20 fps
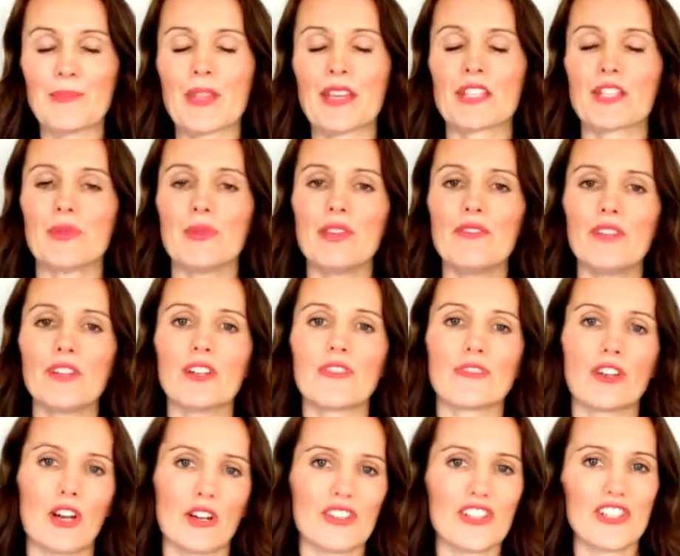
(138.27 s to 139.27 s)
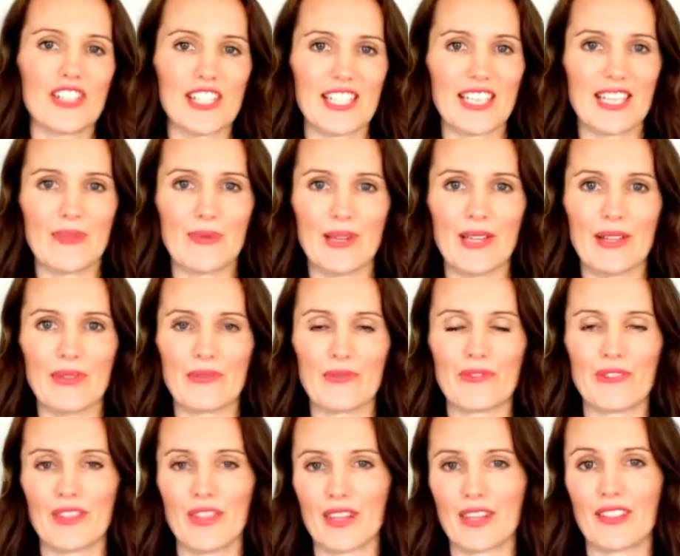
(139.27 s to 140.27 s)
So even if consciously we
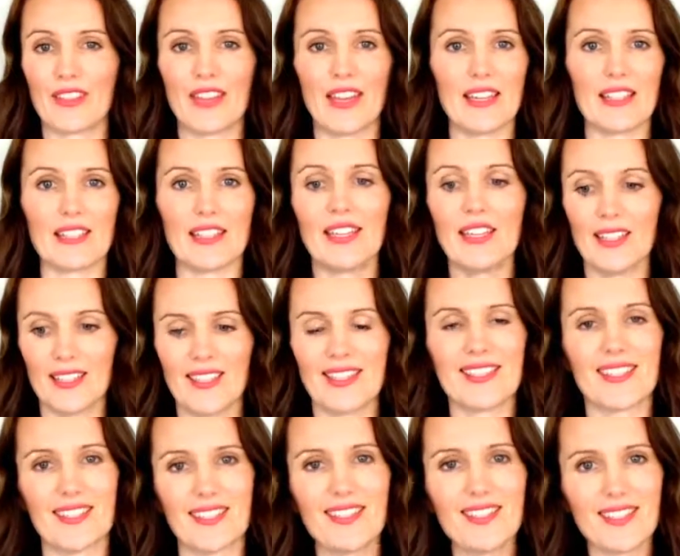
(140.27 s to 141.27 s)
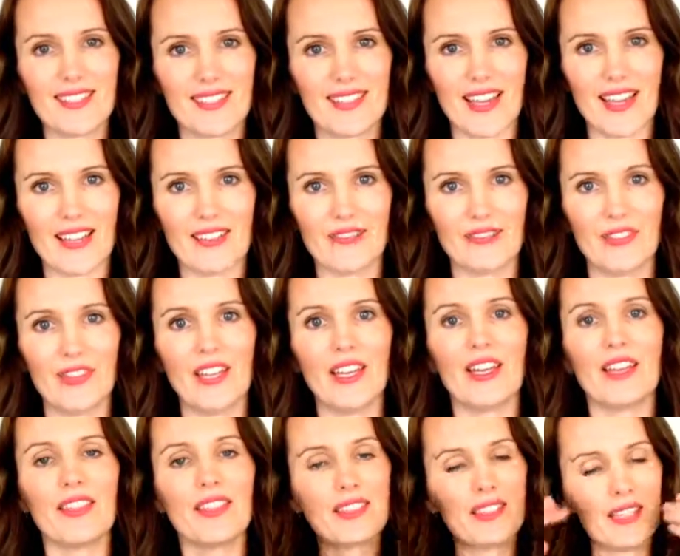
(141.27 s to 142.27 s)
think that, yes, it is safe,
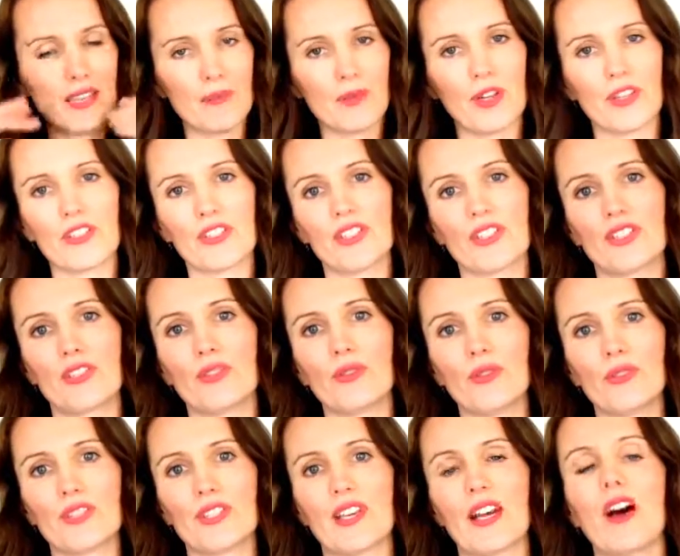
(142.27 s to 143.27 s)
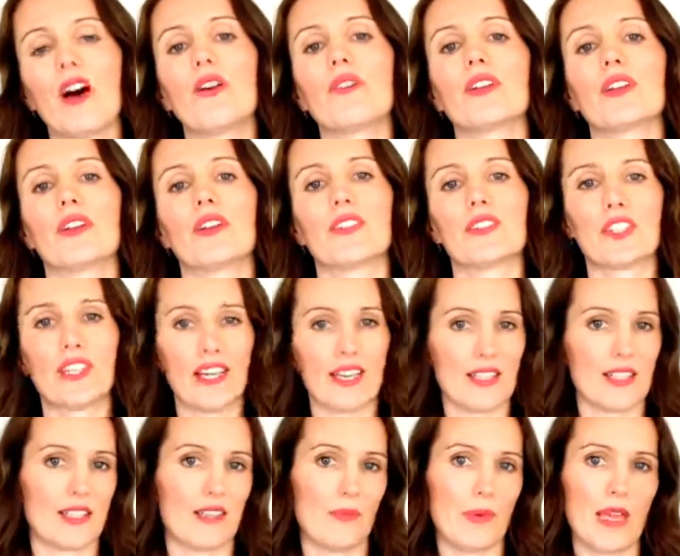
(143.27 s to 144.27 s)
the subconscious thoughts are holding on tight
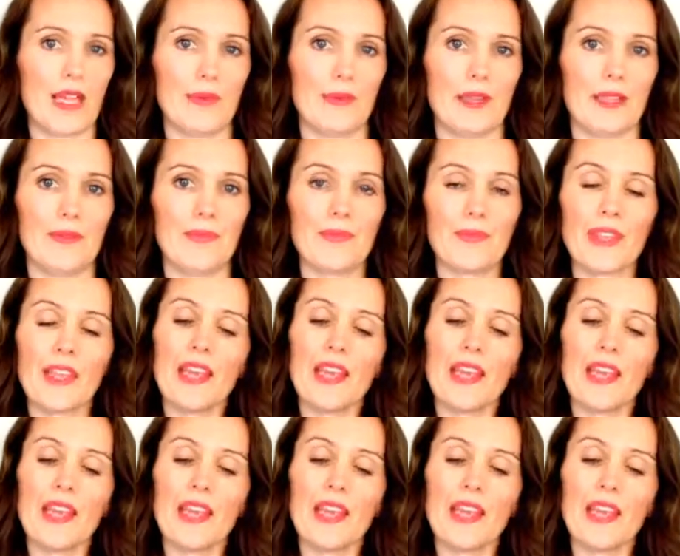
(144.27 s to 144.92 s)
to the baby.